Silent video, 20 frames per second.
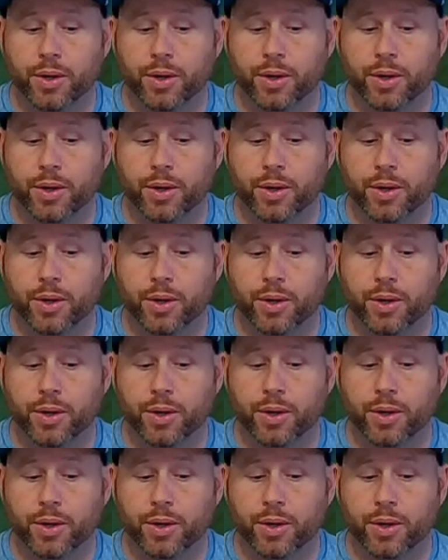At his other
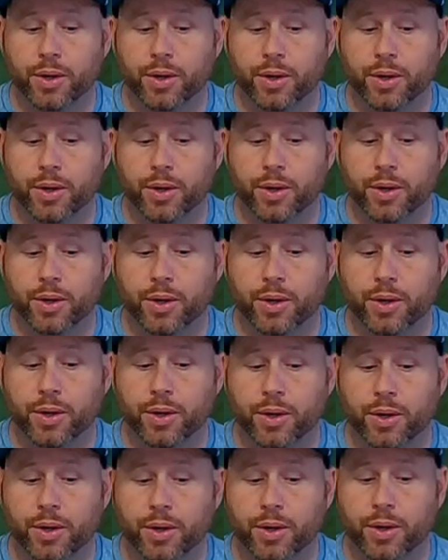finishes here,
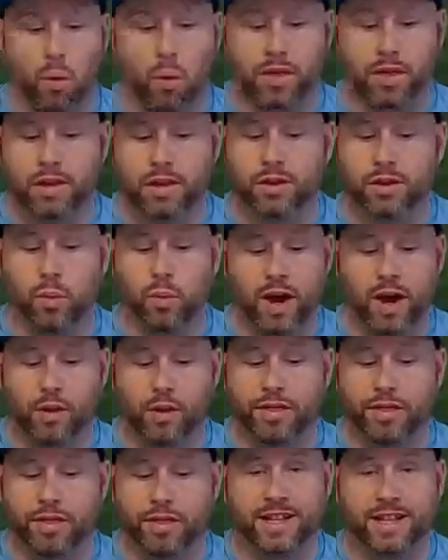14th,
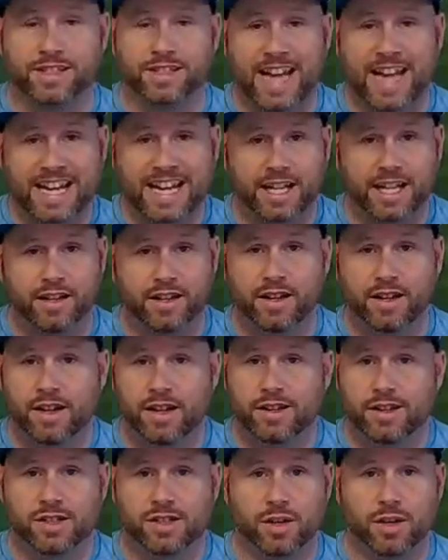4th, 12th, and a
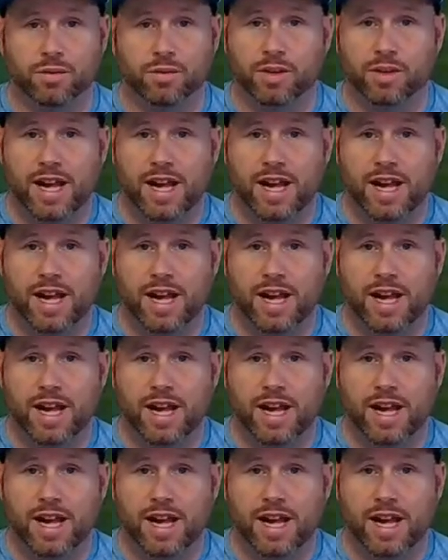second.